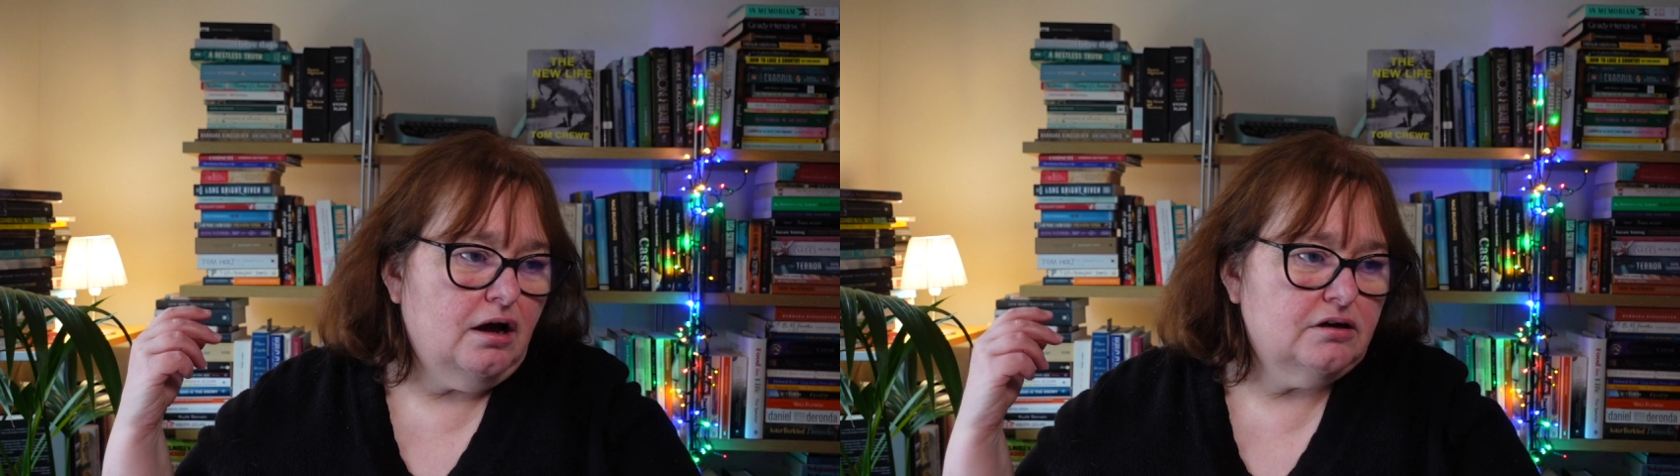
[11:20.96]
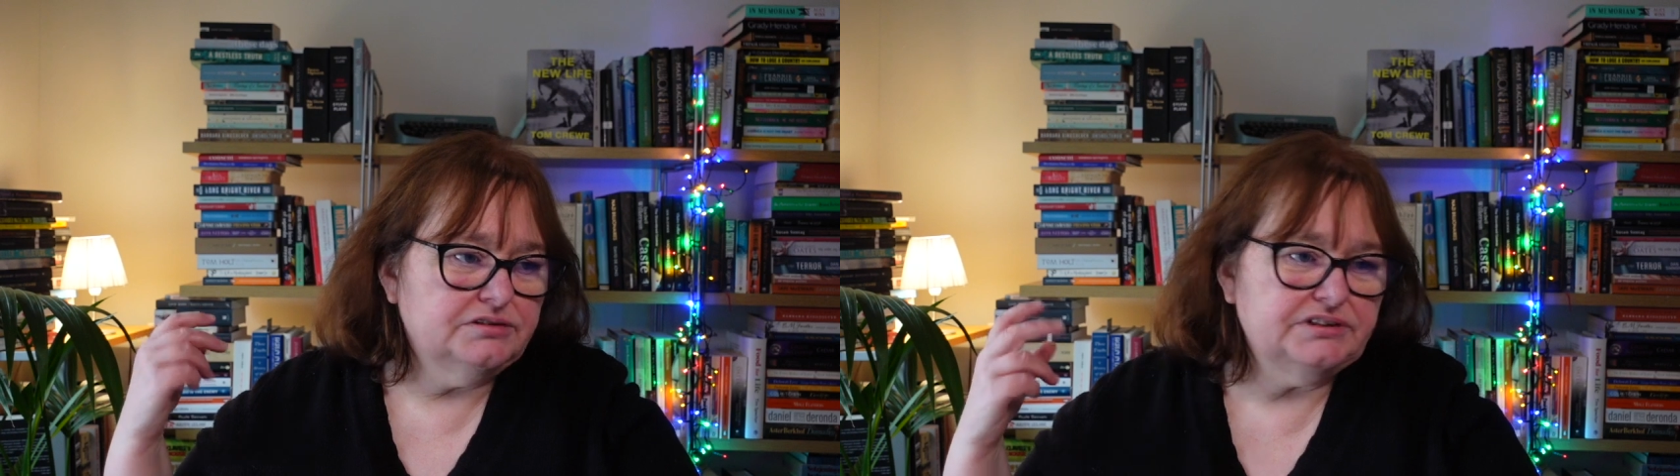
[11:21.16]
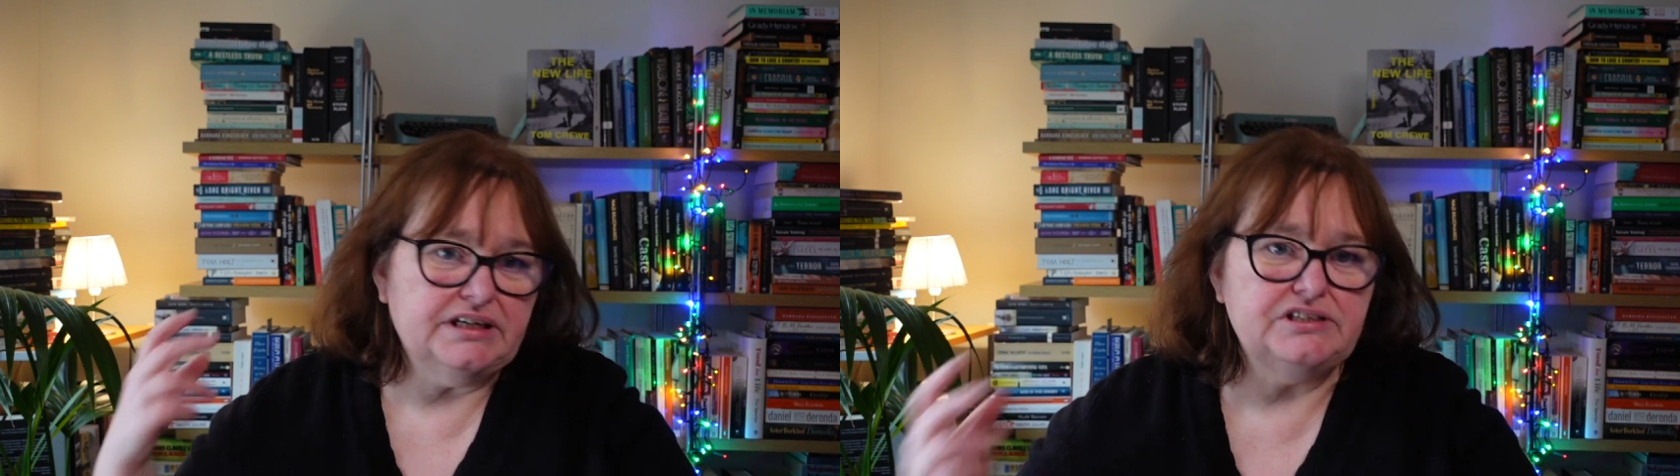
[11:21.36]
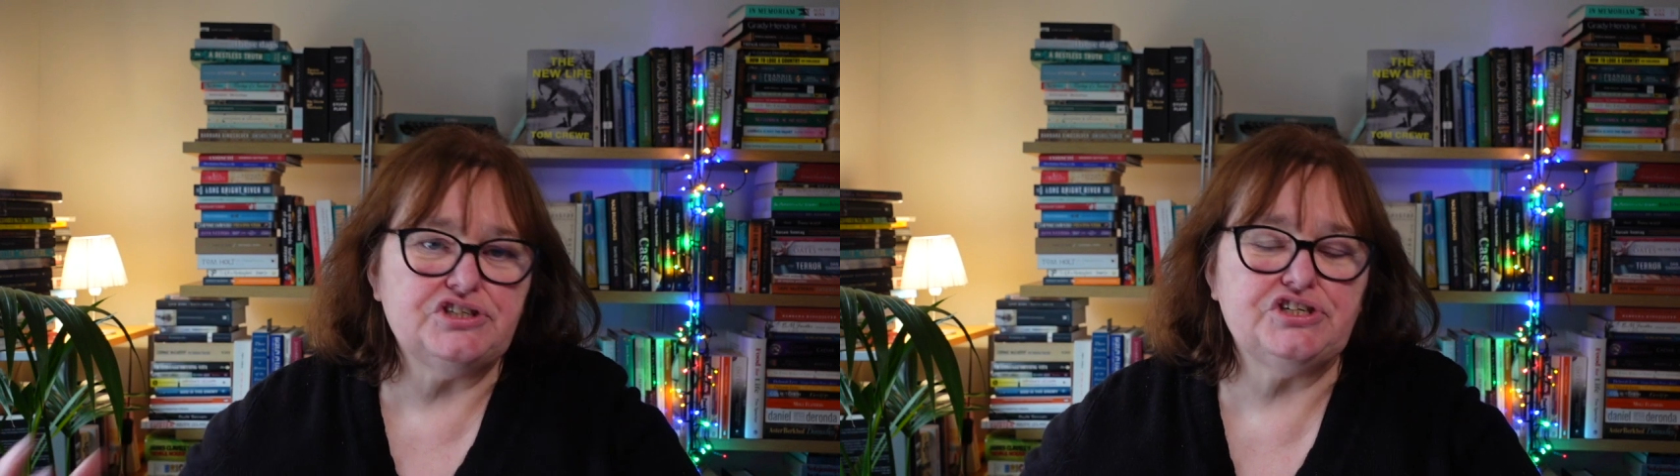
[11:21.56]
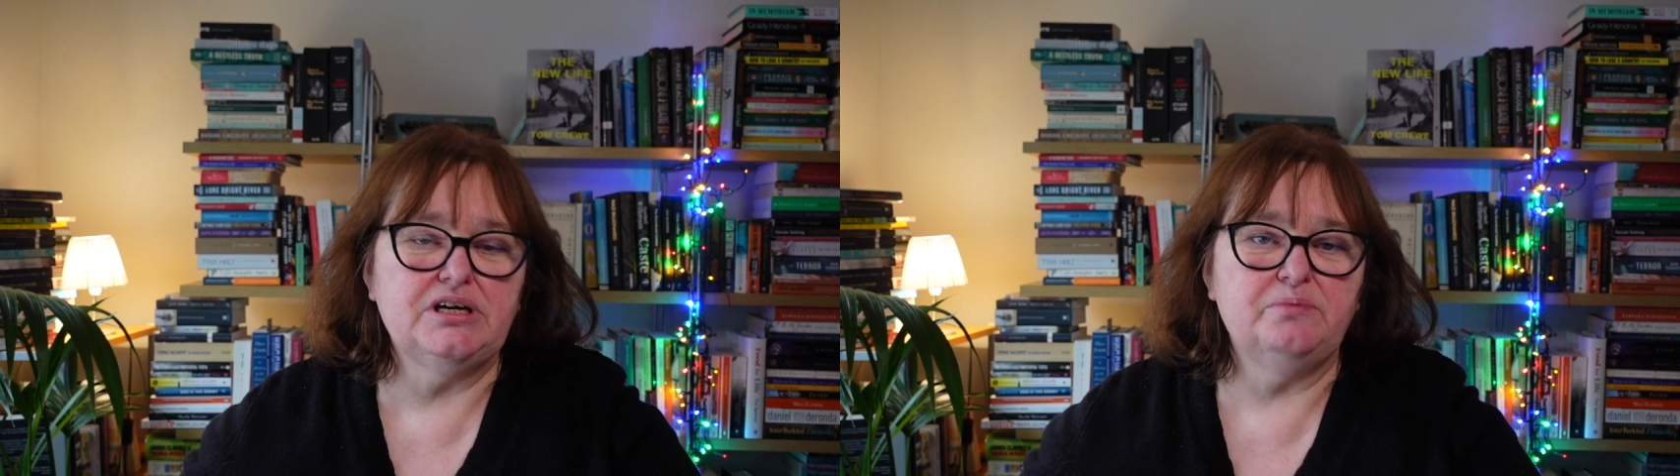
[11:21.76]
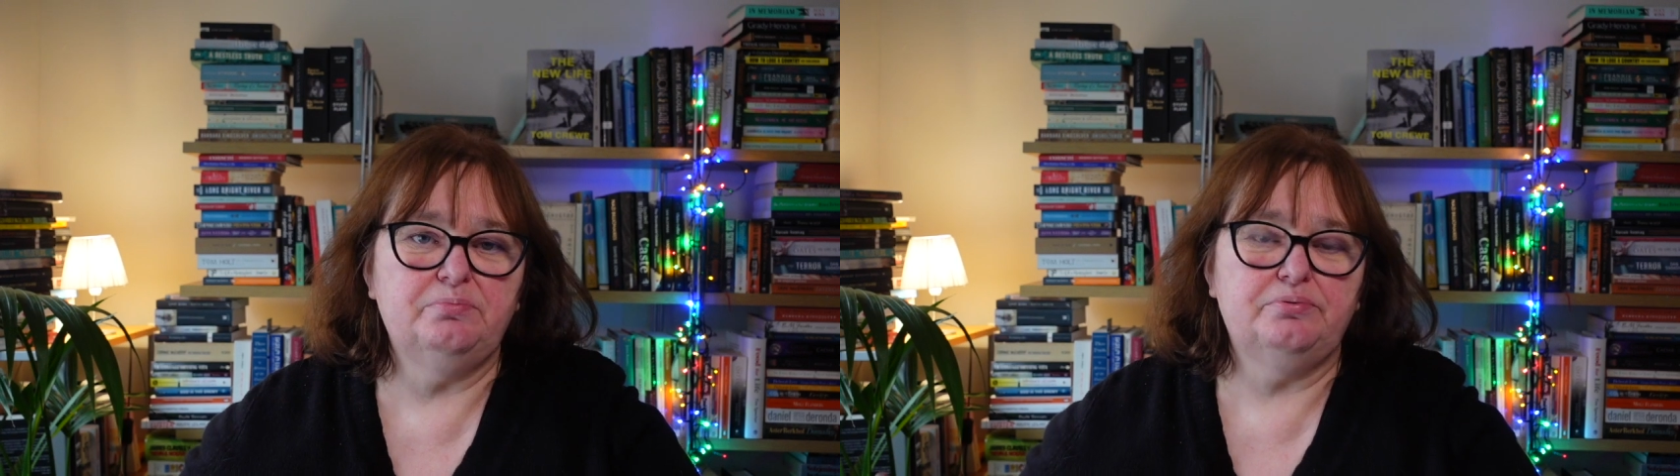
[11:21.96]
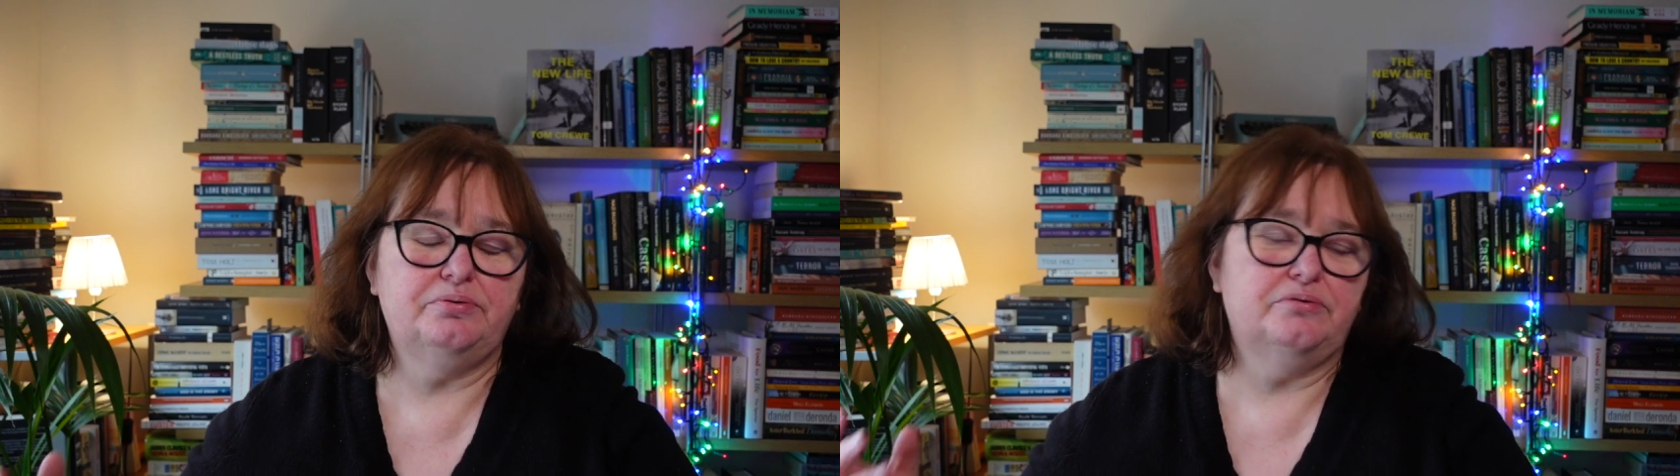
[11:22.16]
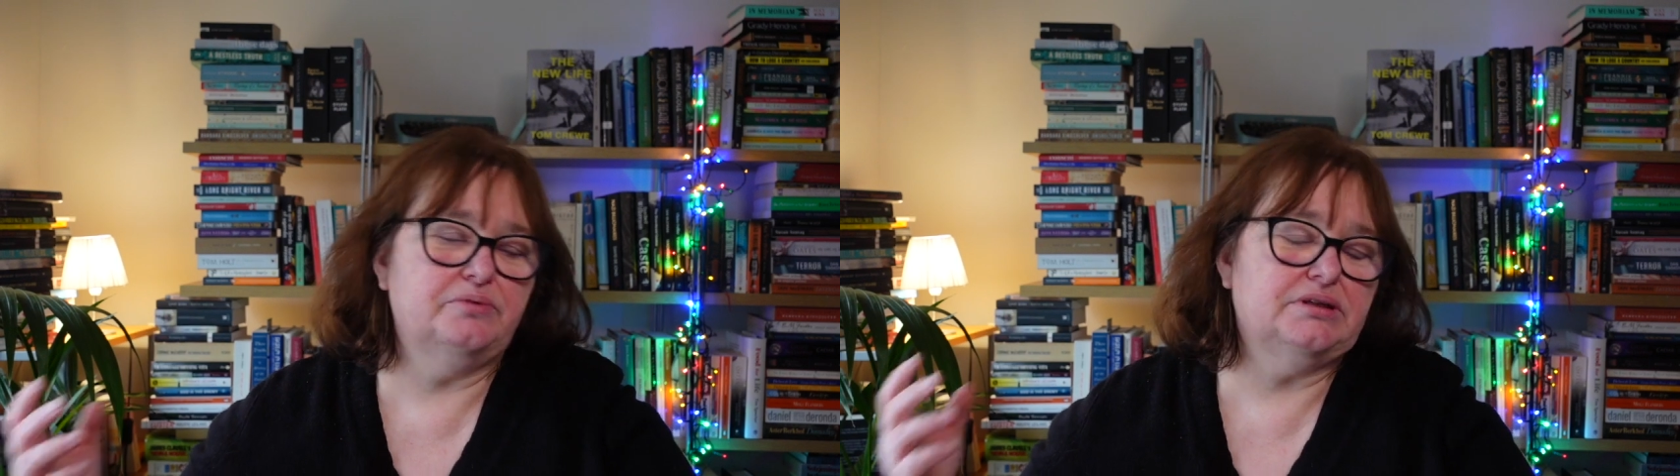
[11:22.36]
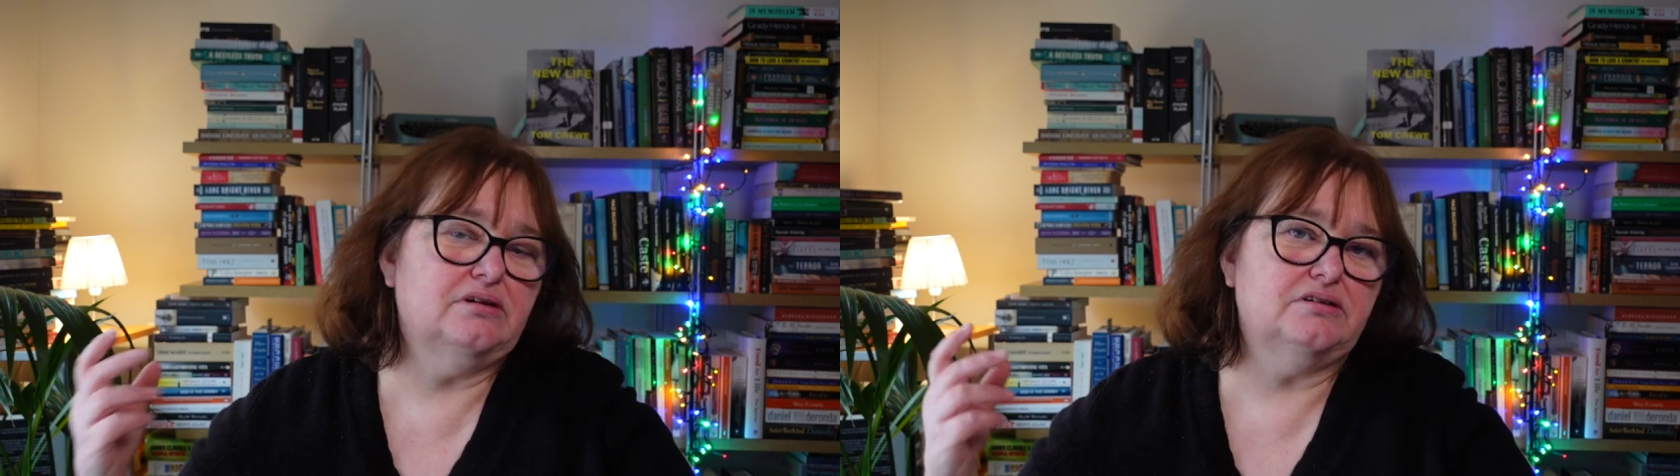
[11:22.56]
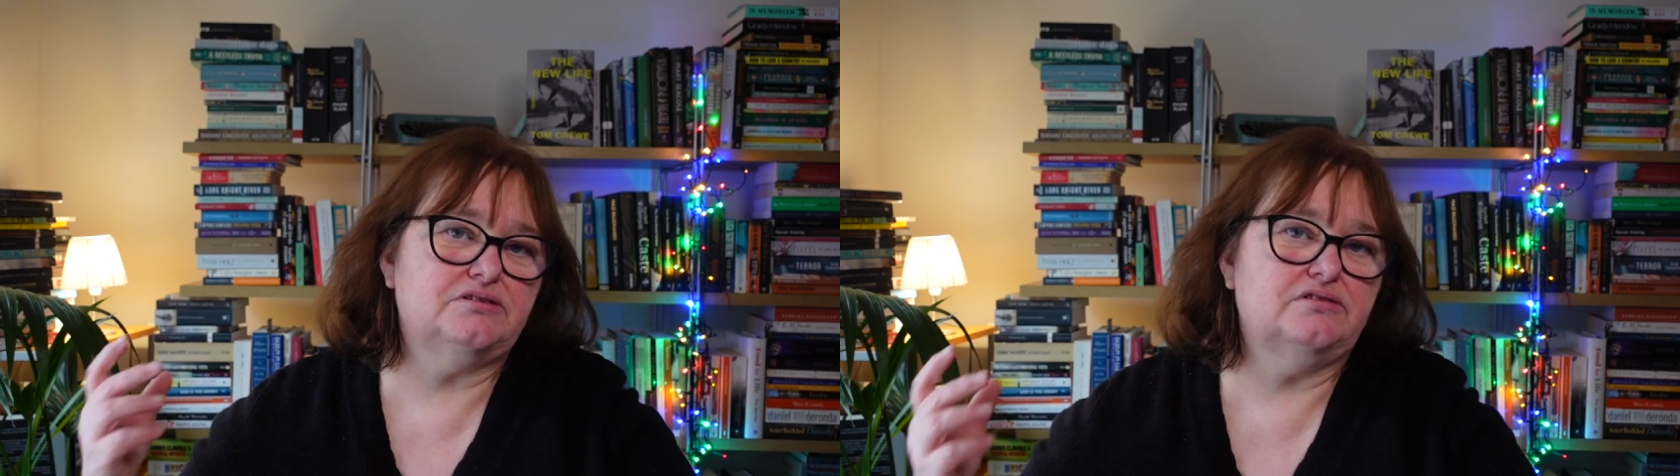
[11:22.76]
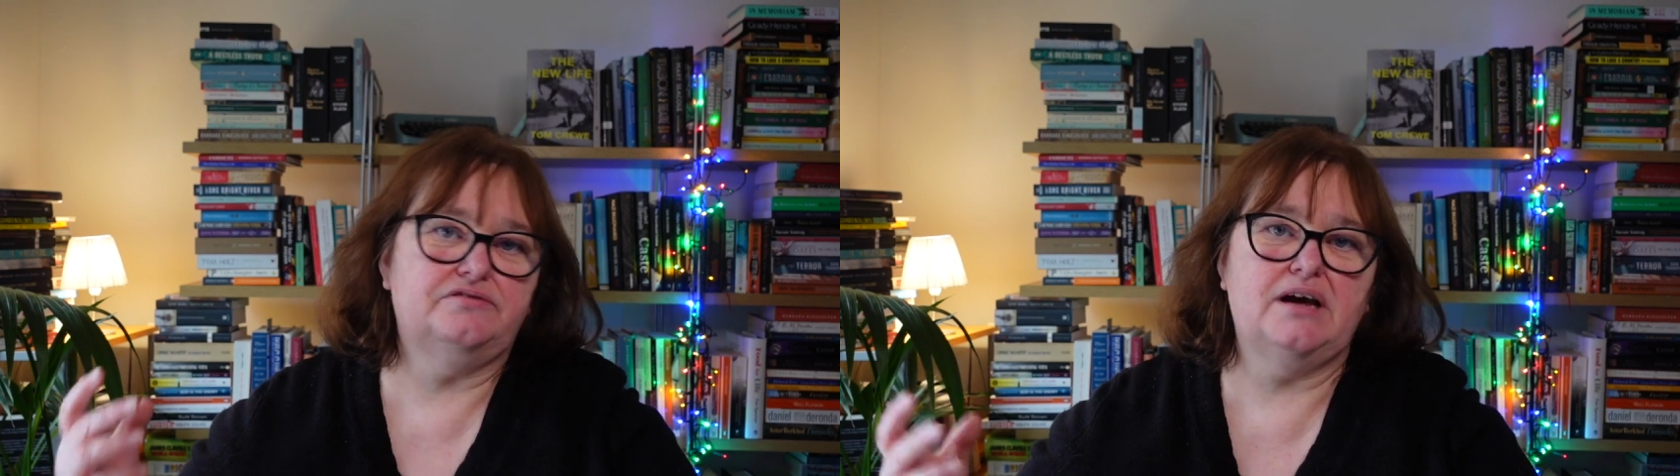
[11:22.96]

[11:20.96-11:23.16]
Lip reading: container ship with lots of